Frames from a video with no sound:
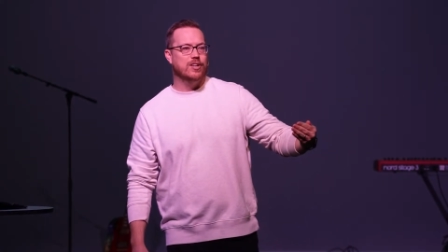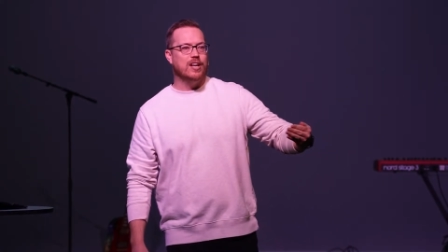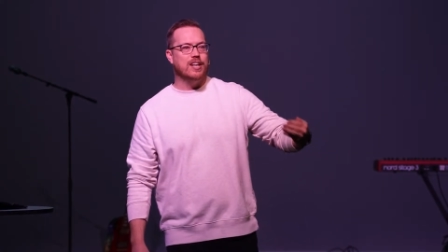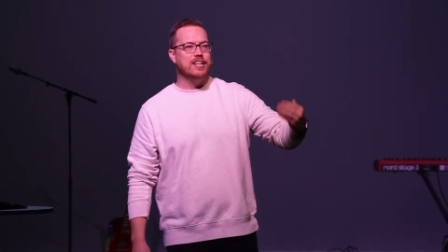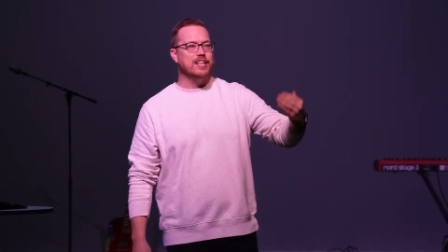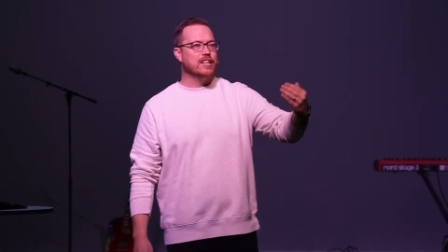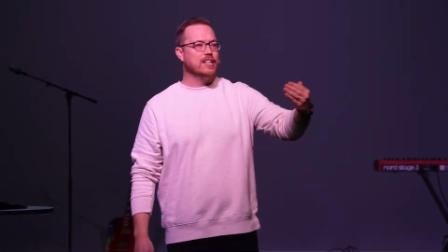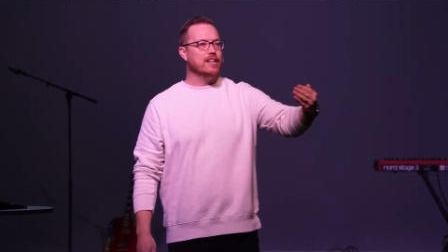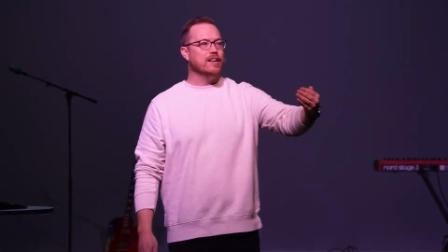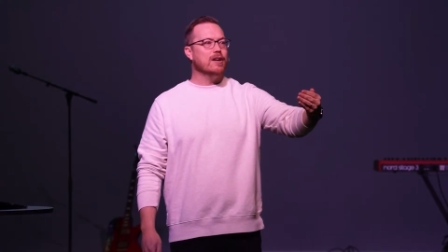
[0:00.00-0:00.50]
you
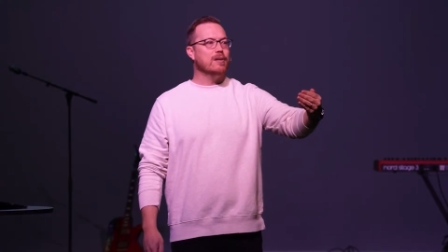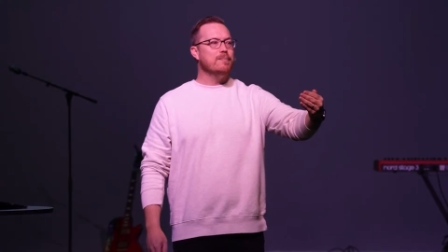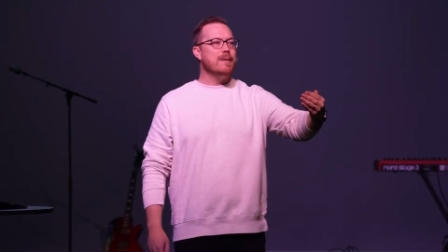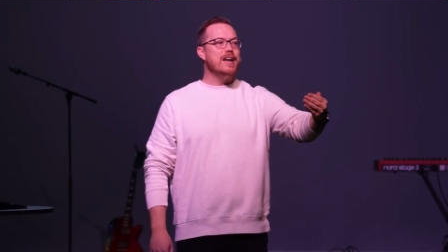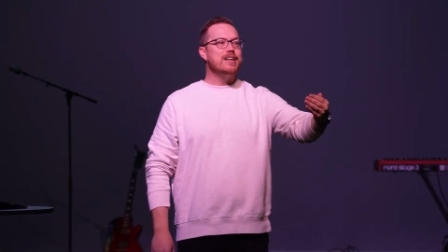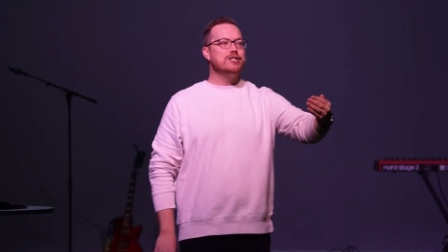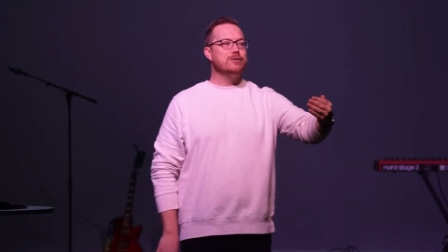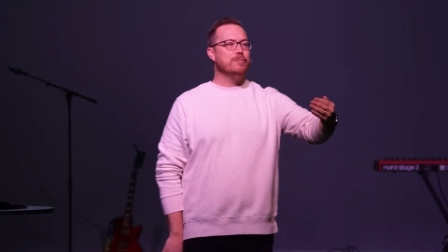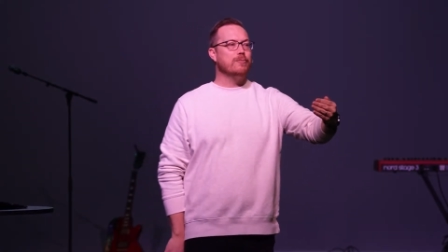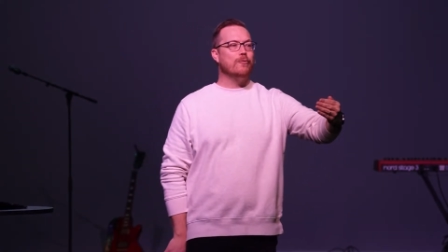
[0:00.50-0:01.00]
got to declare a
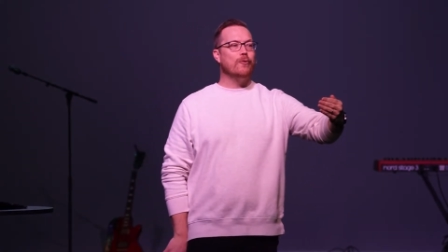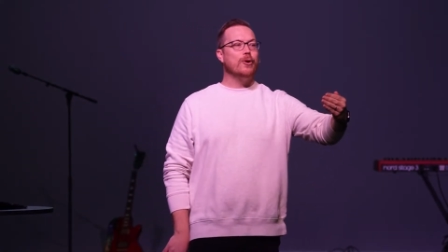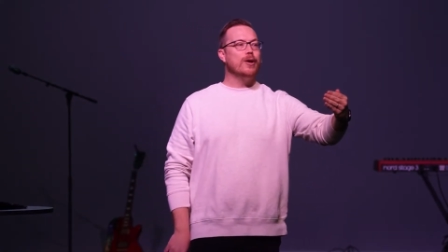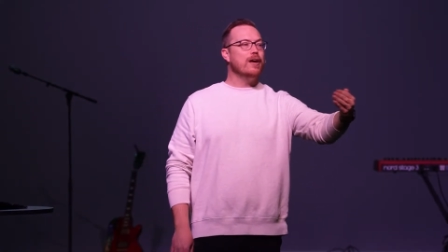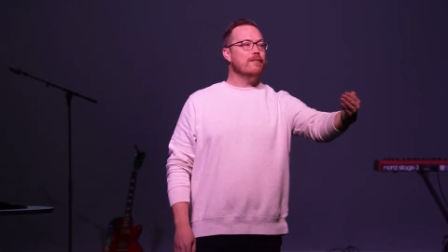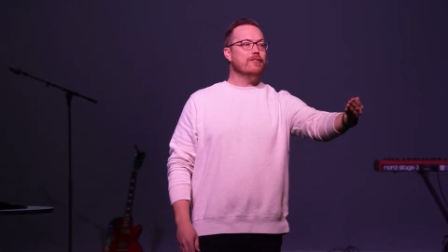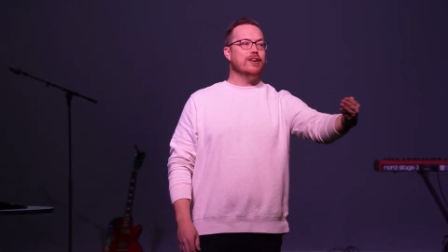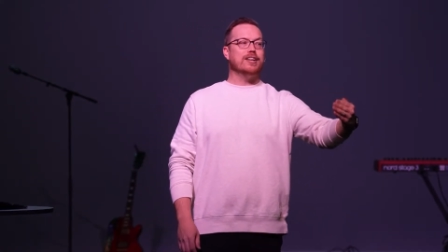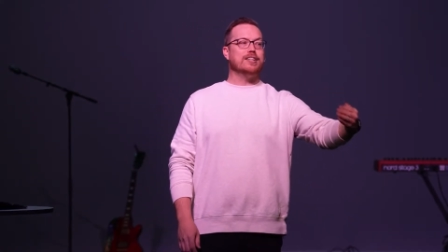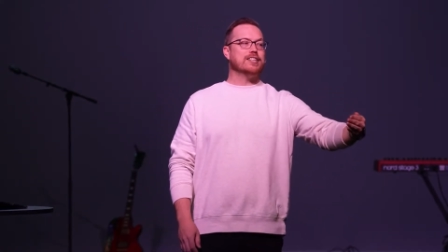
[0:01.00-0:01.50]
major
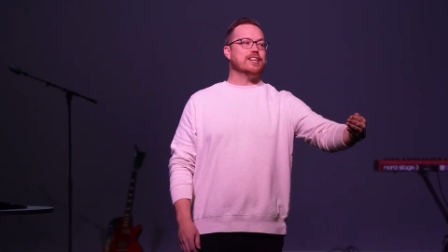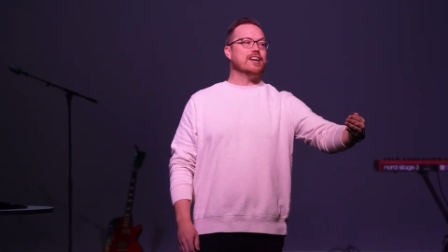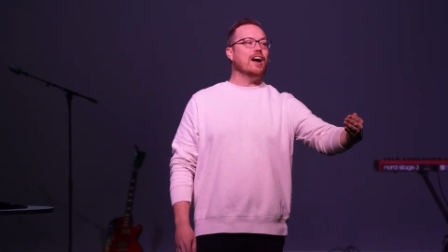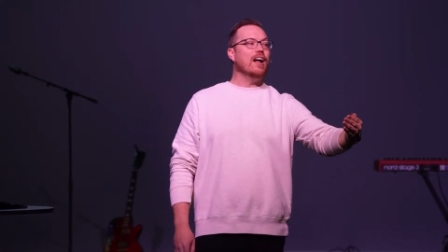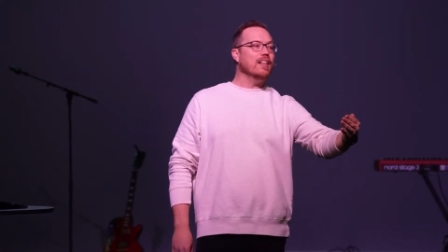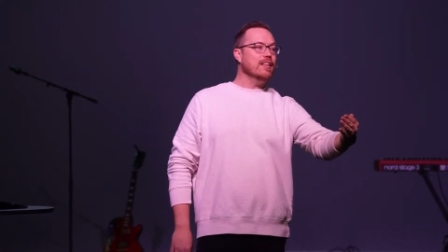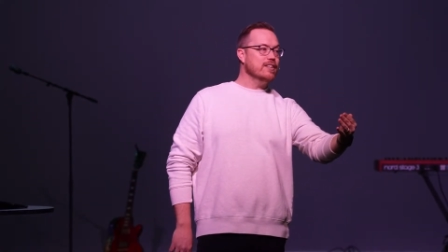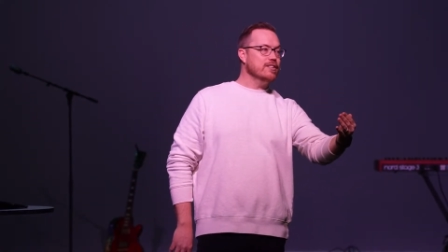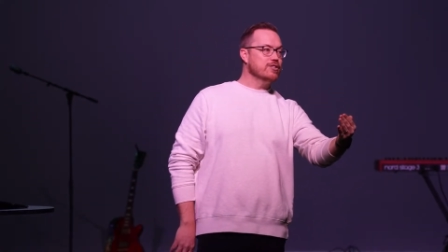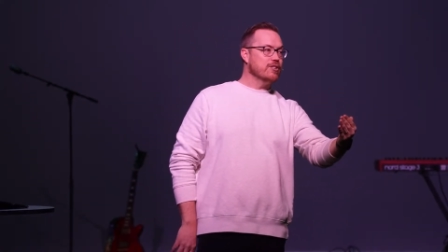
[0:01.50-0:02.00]
before you ever get to
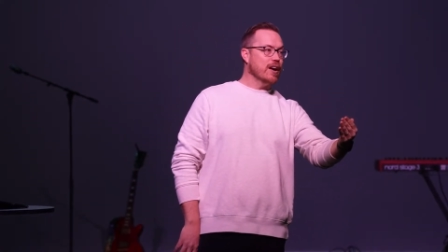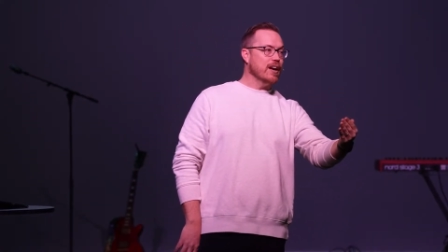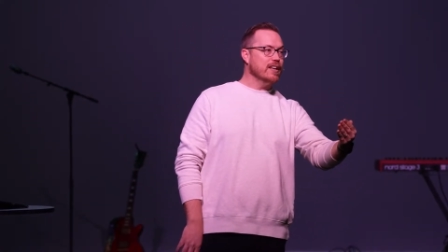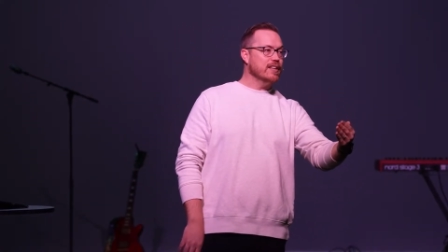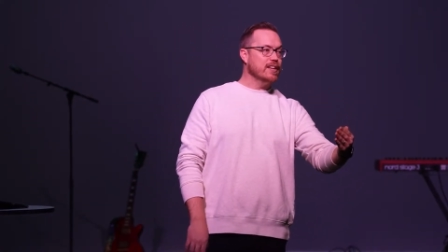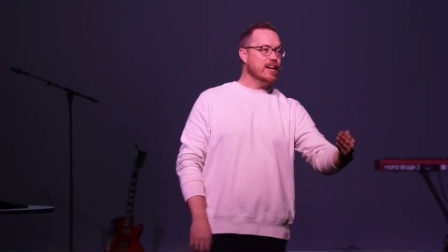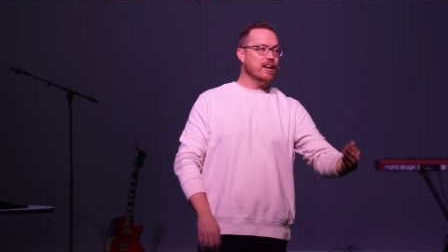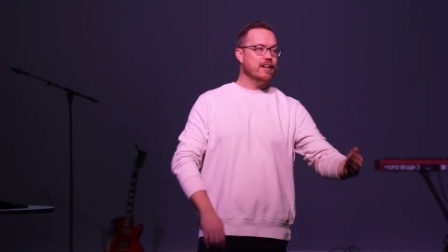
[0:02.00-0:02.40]
college, right?